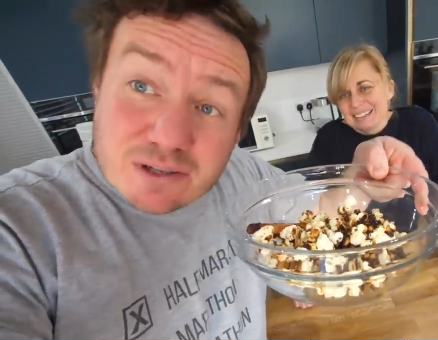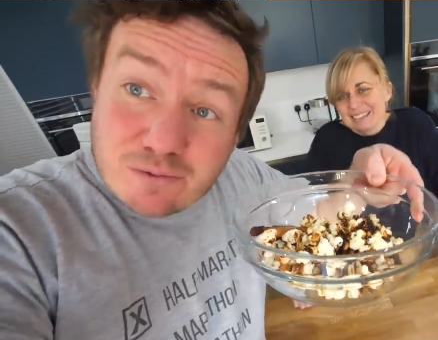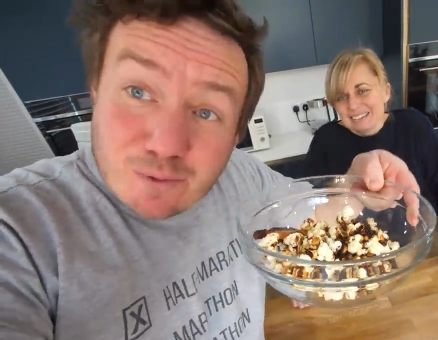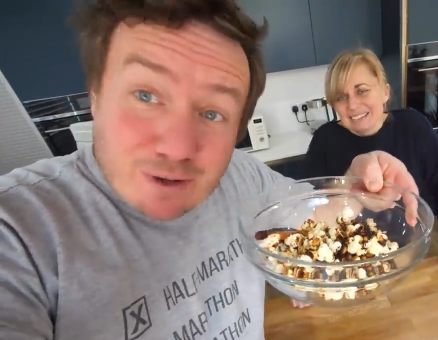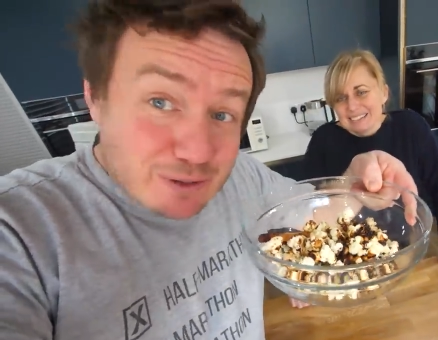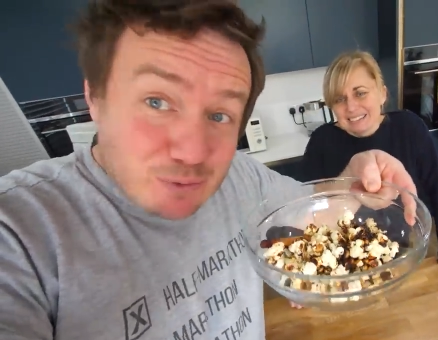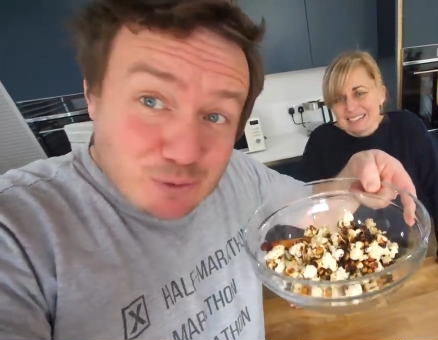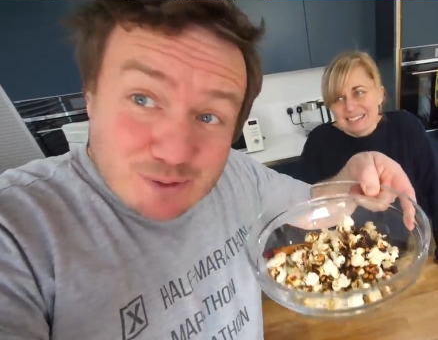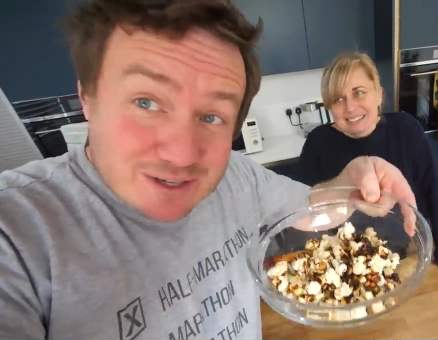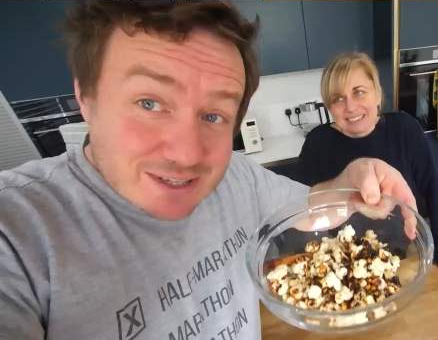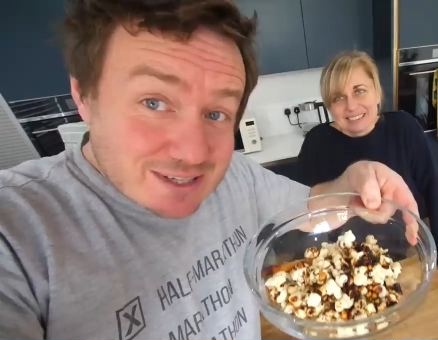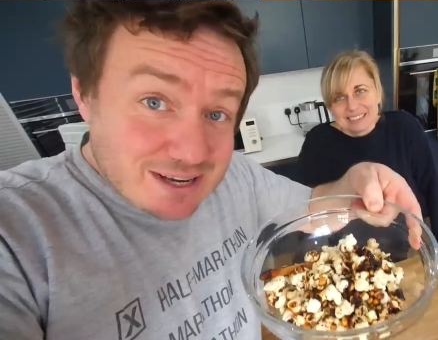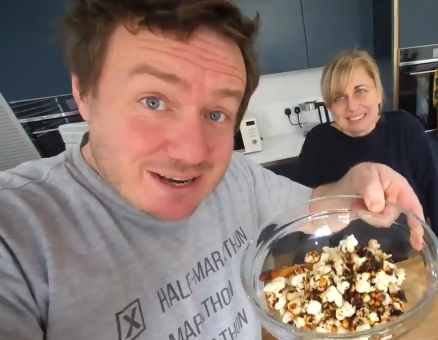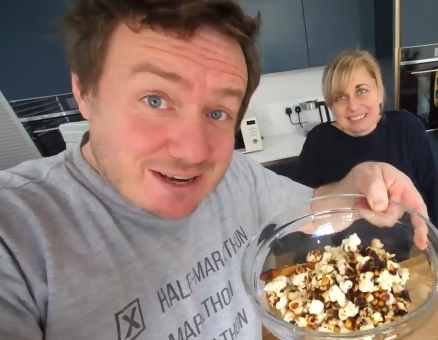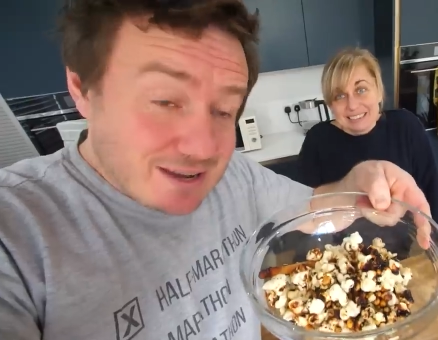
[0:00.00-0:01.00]
Speaker 1: you really wanted to
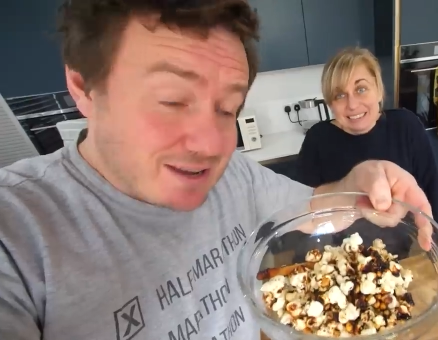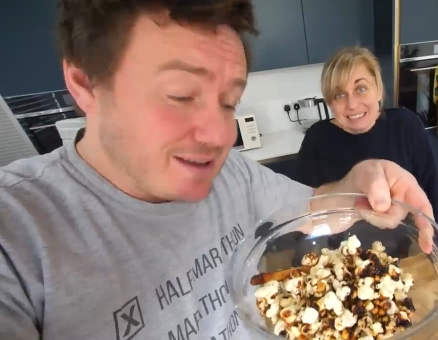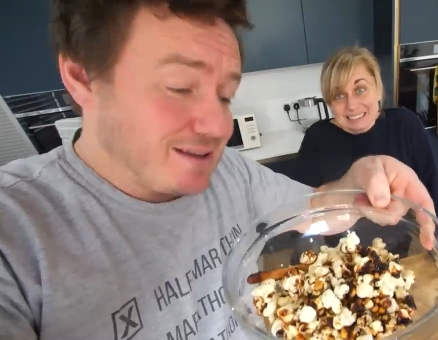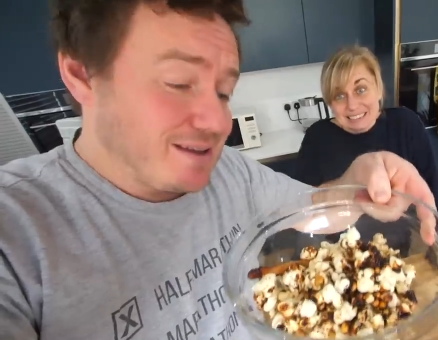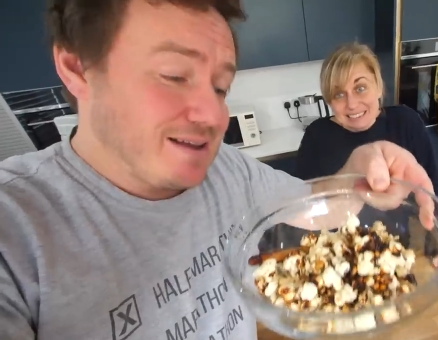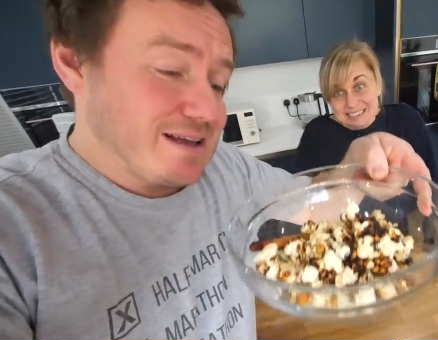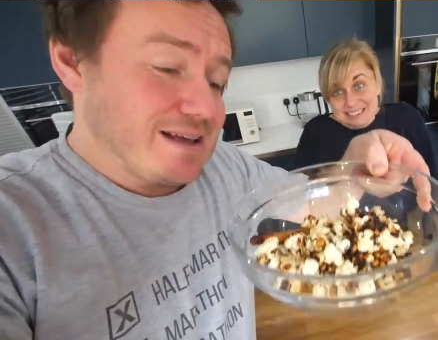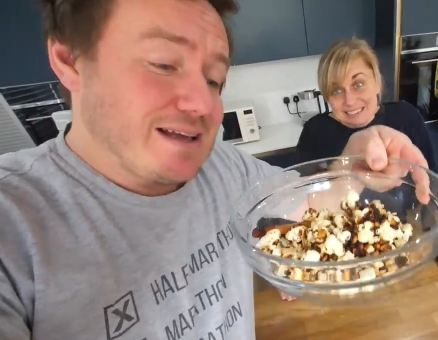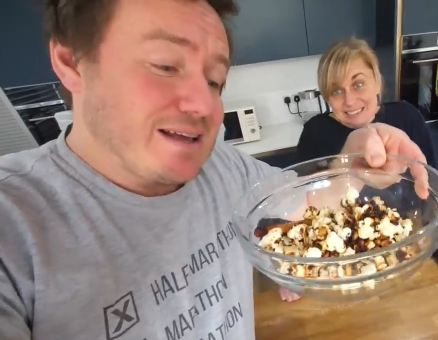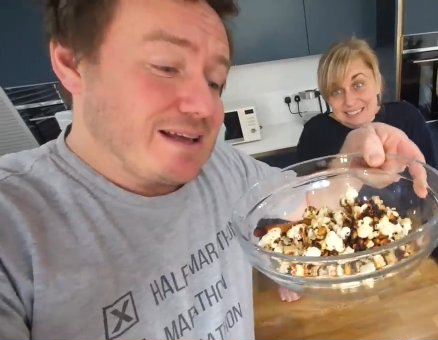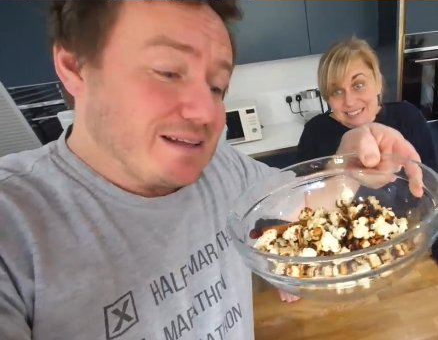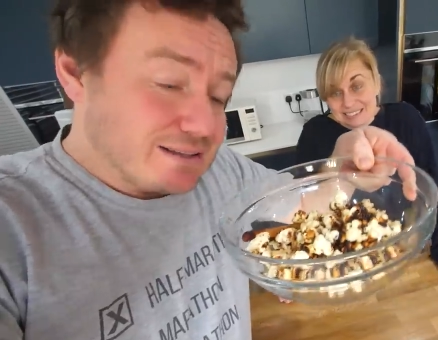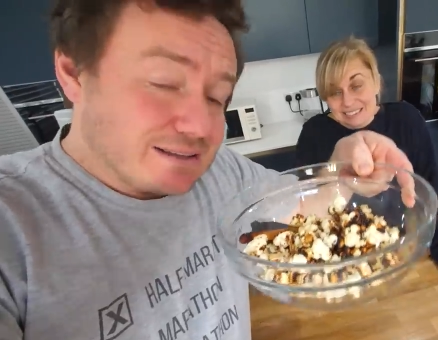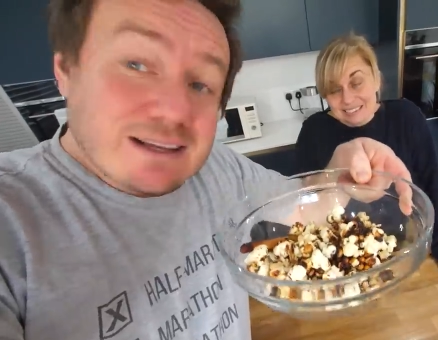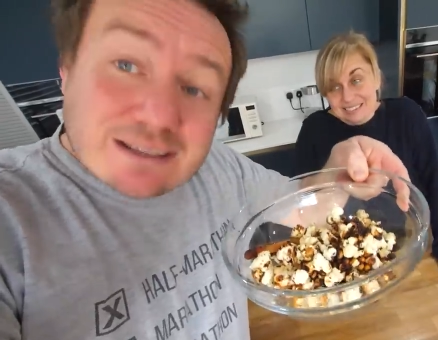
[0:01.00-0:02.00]
see it.
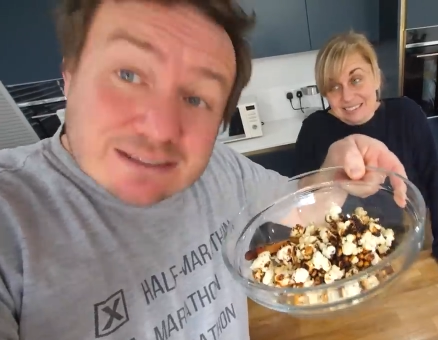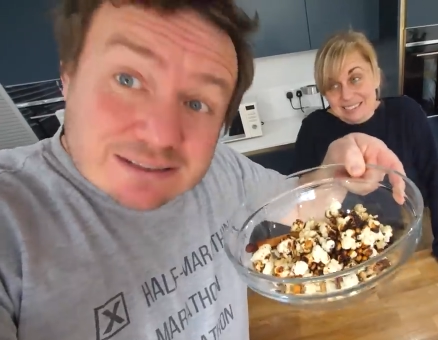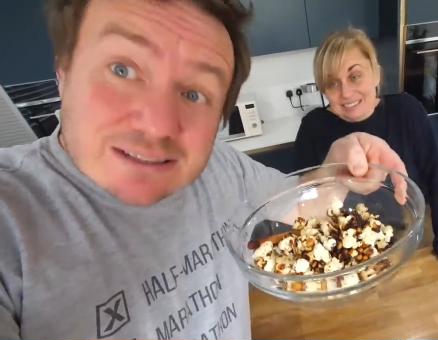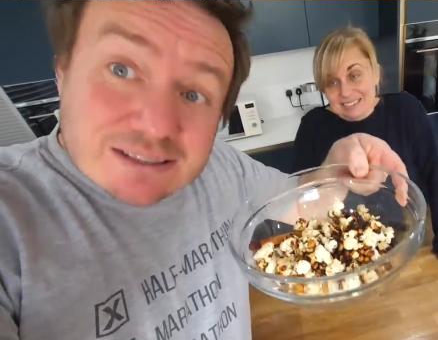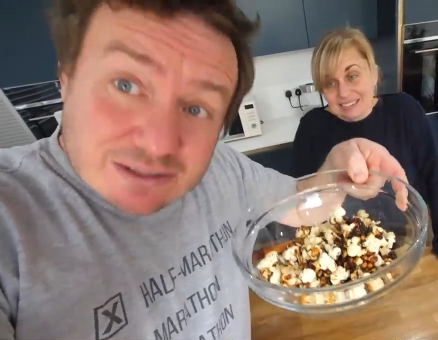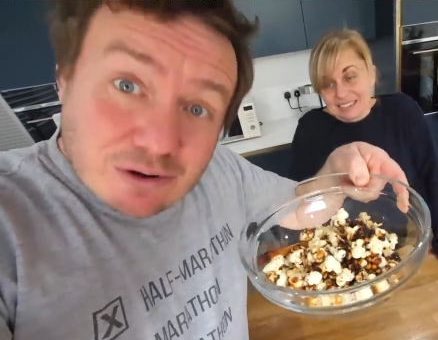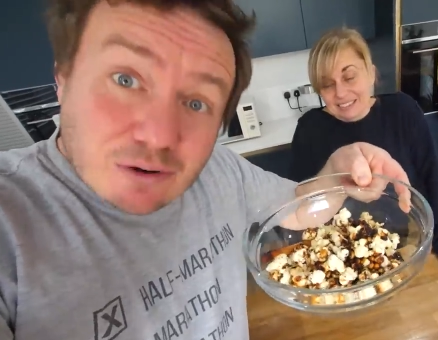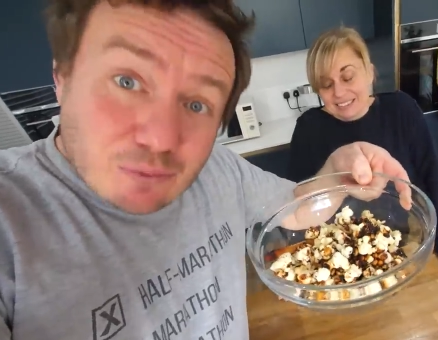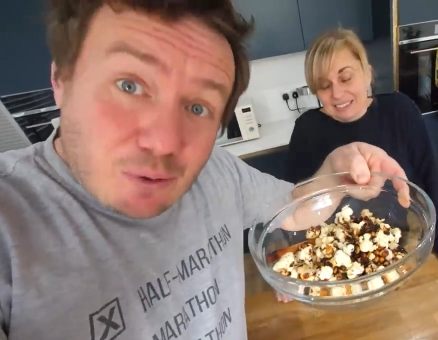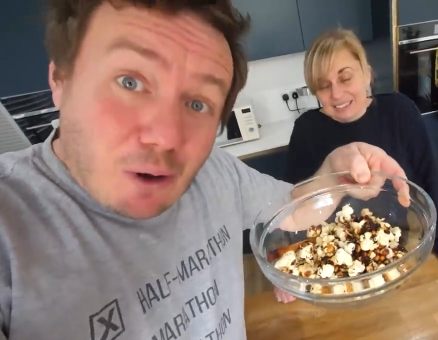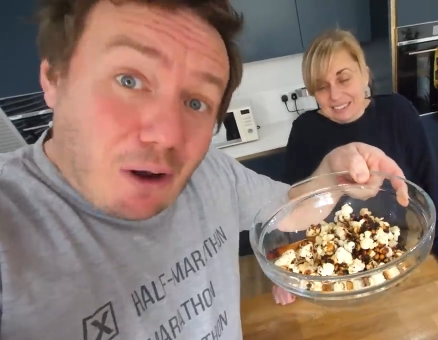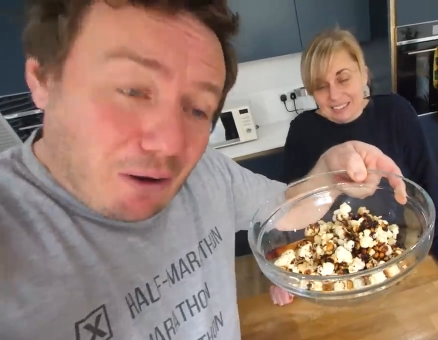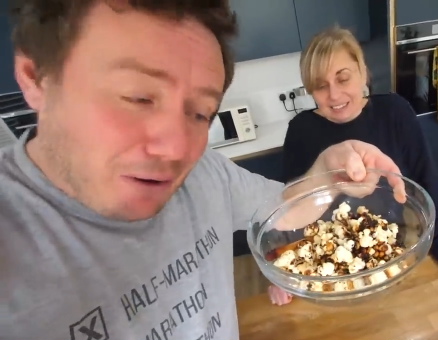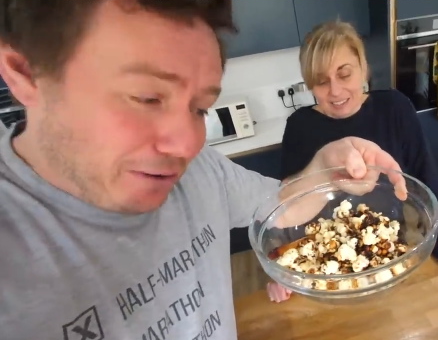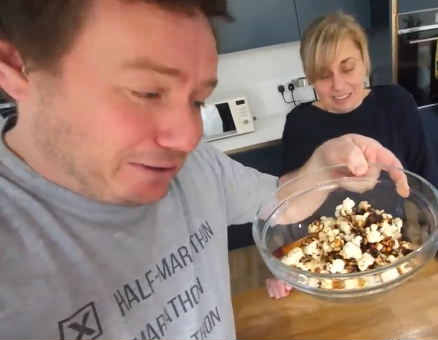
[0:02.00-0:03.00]
That does not
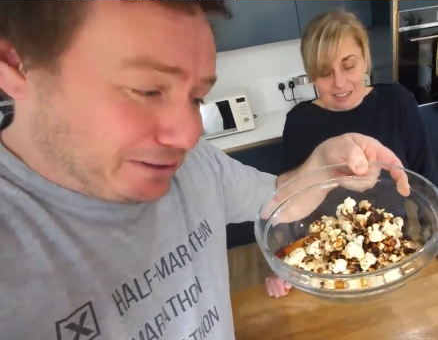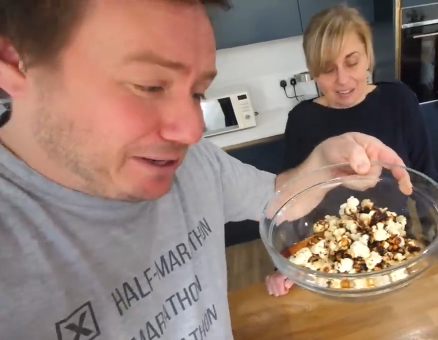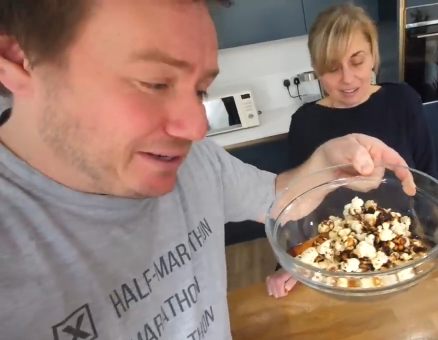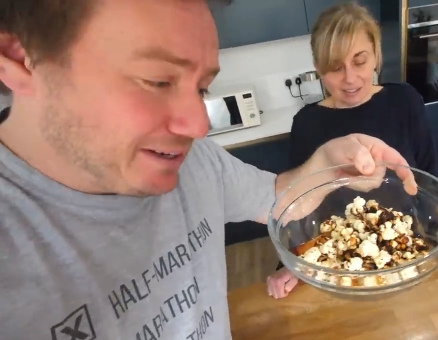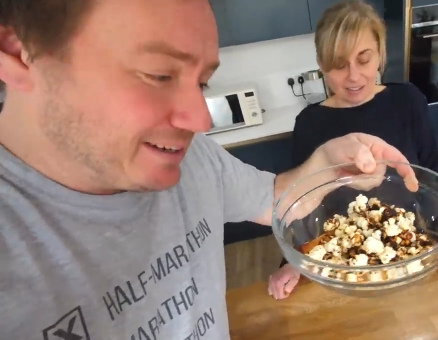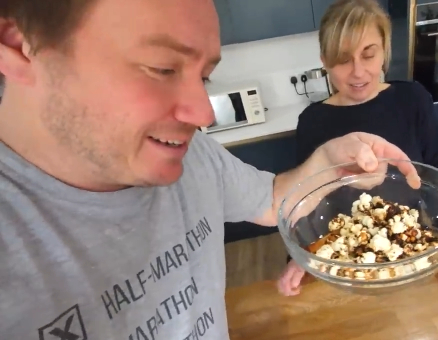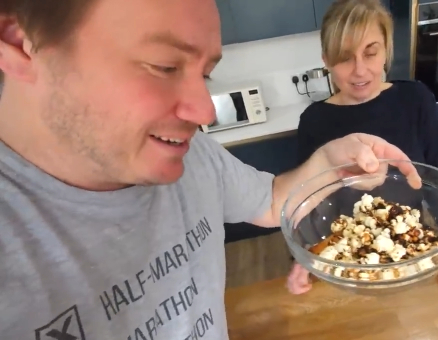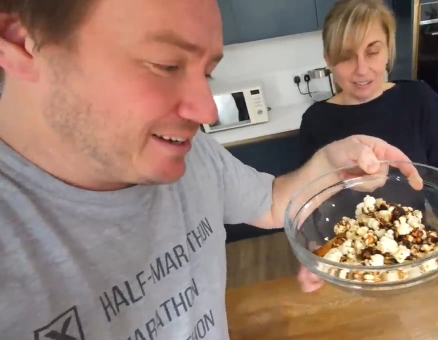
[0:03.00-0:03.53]
work. Oh.